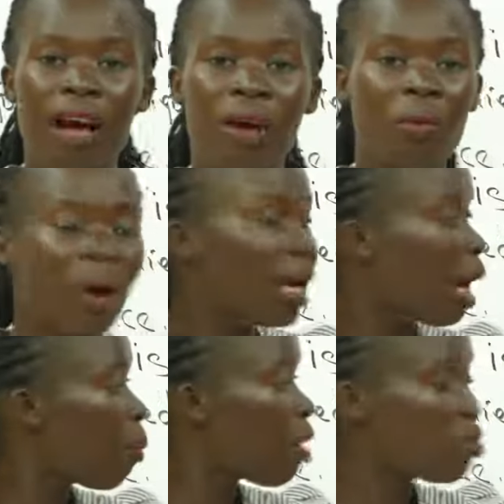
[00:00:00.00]
a
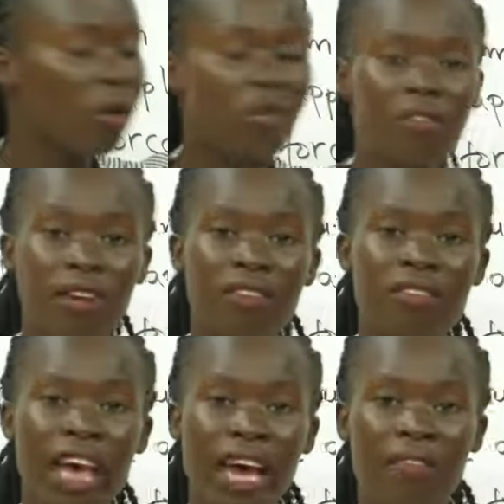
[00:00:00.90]
person feels
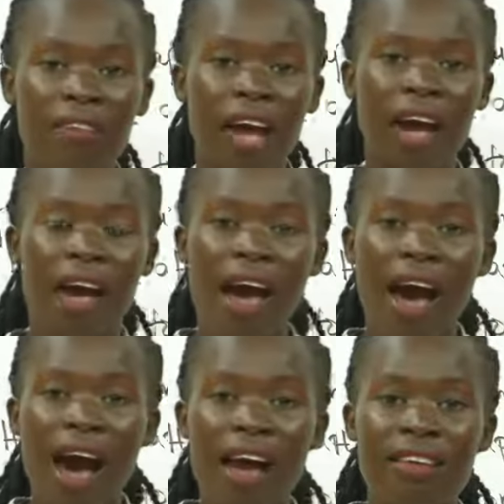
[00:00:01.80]
heavier
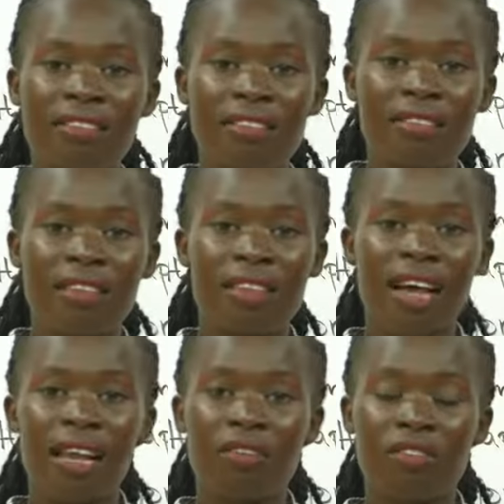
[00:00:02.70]
as the
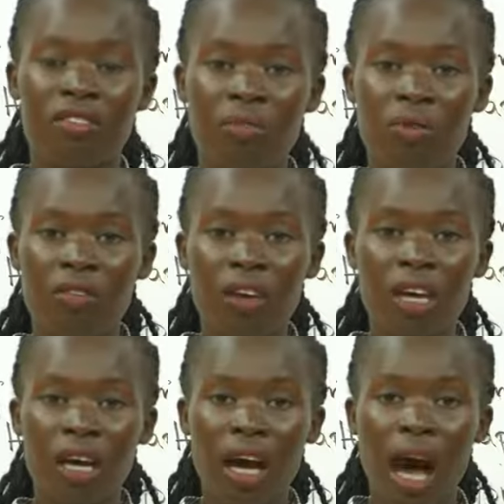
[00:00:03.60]
lift is moving
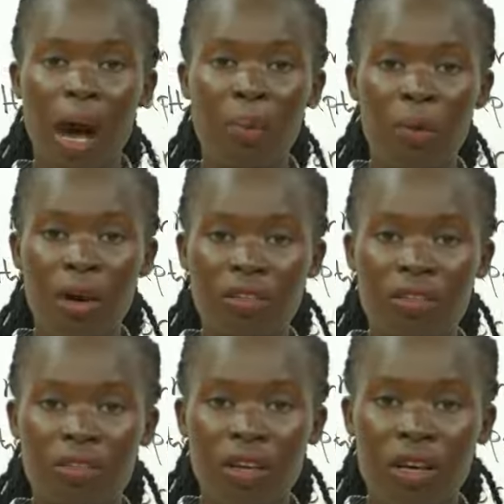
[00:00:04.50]
upwards.
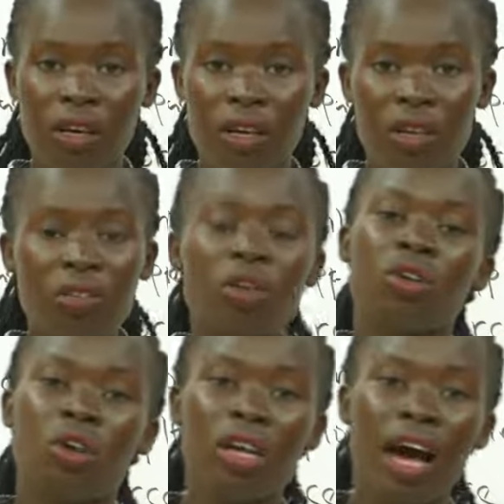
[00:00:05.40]
So you
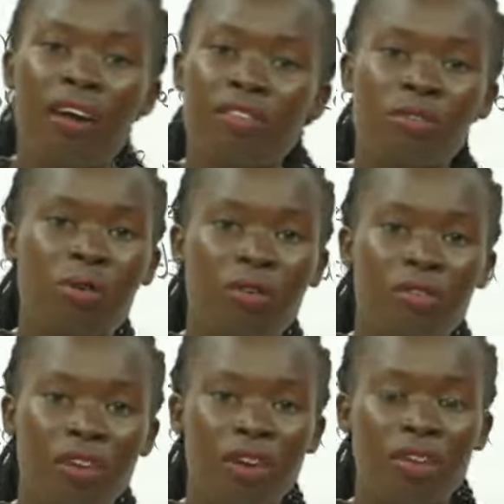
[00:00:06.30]
don't have to look
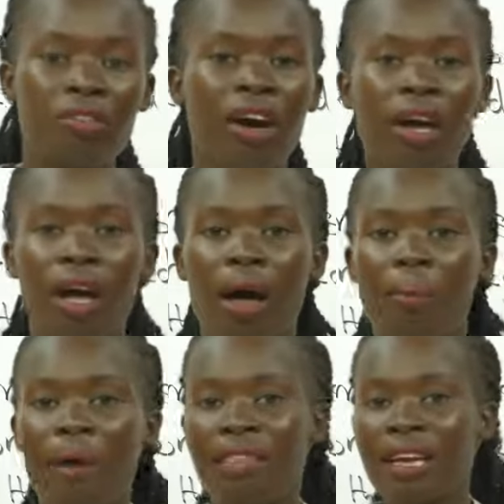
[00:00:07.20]
very far,
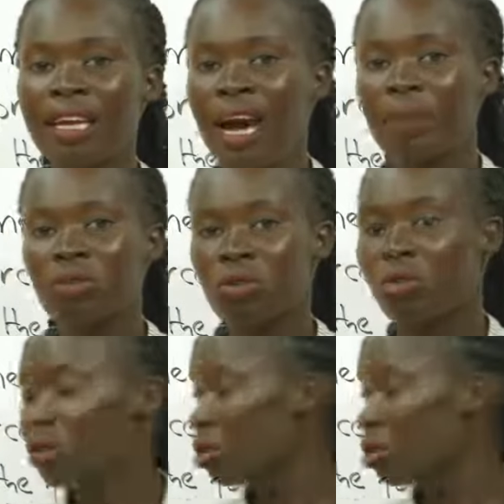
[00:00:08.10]
but then come to